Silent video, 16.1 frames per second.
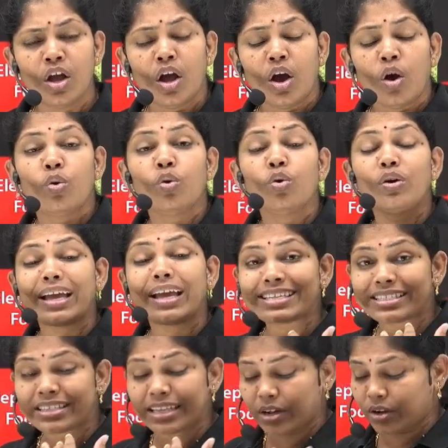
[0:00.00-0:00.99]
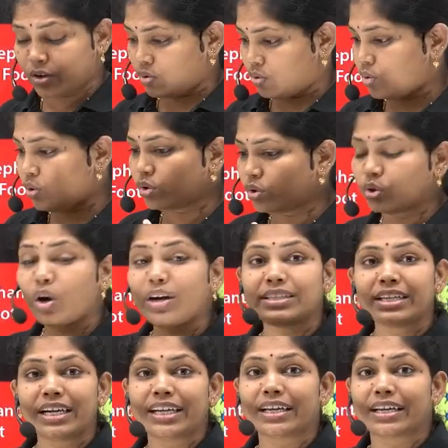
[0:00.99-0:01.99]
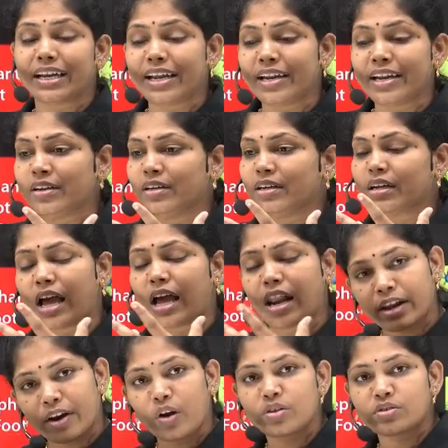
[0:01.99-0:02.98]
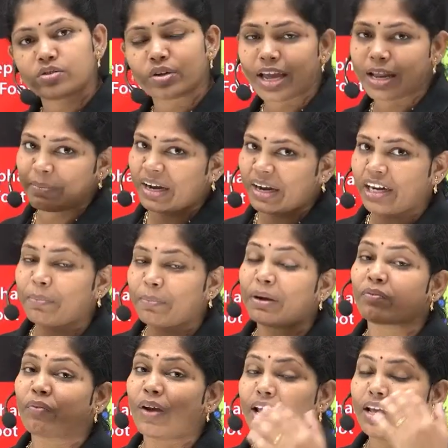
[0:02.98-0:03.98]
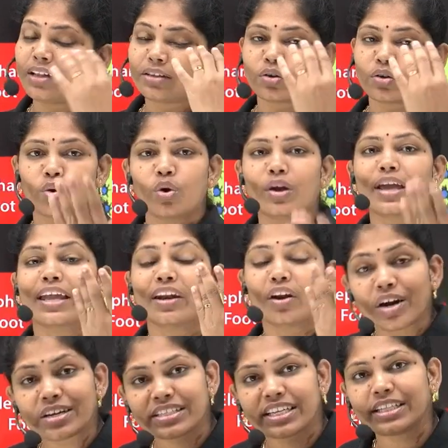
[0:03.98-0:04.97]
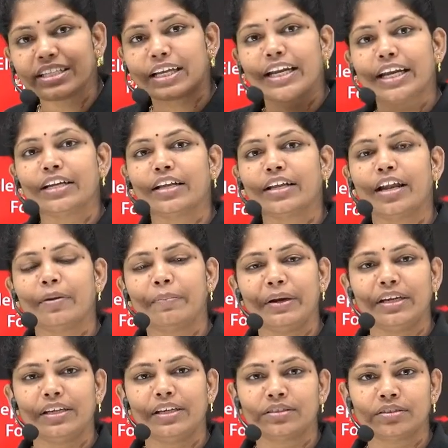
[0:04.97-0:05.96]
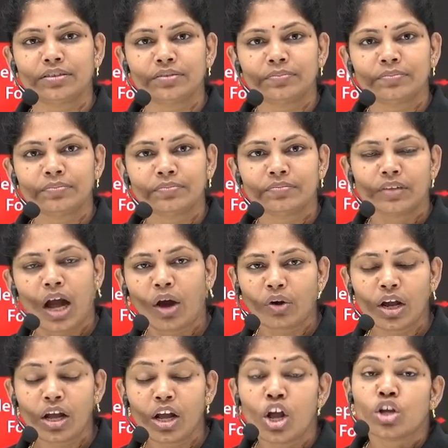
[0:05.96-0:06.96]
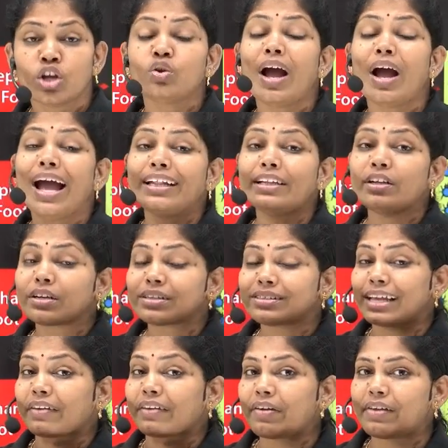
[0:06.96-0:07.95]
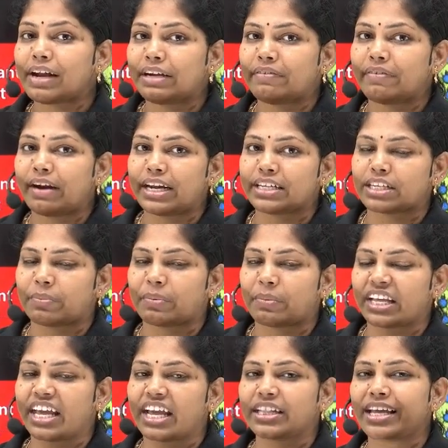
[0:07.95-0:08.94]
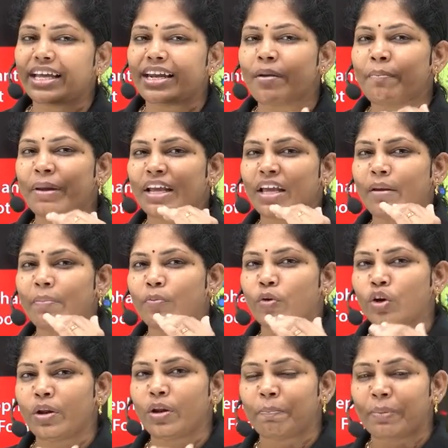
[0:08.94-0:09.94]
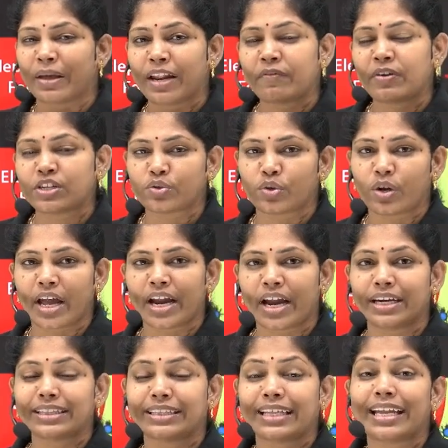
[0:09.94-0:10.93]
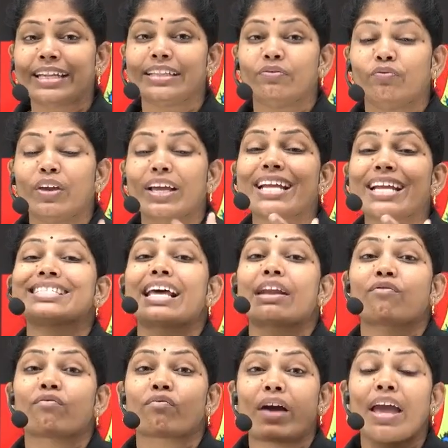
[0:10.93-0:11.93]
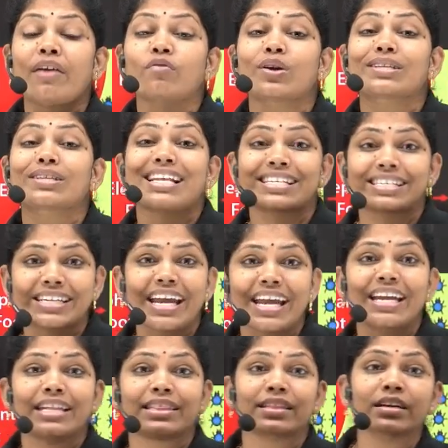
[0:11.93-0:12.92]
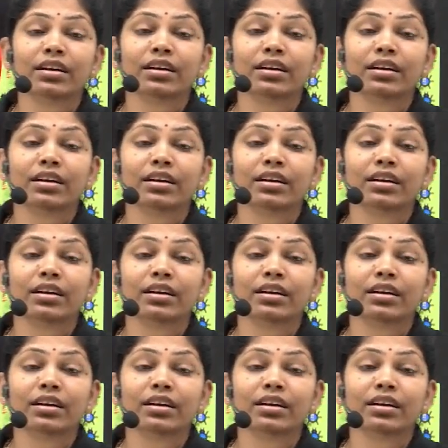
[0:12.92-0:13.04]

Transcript: Who told that green color also can be eaten, but why the crow cannot see the green color beetles? Avuna, so adhi survival advantage anamata. Edaina manaki konni benefits unnai ante then we can survive or sustain in the